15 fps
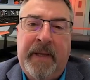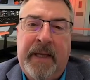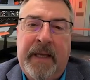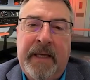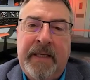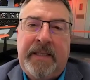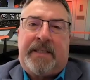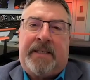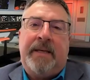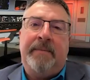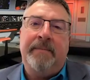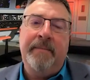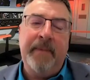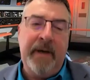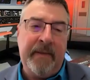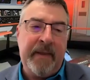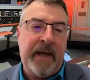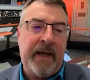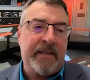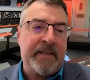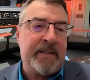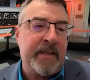You see, and
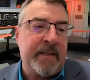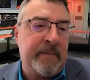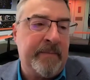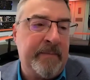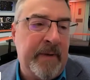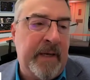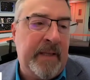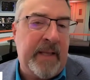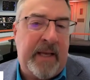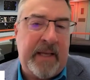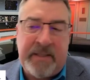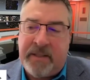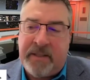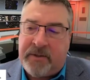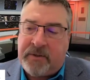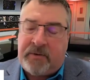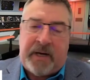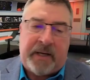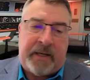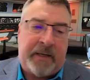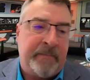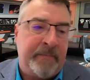that's the and that's the
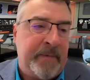trick.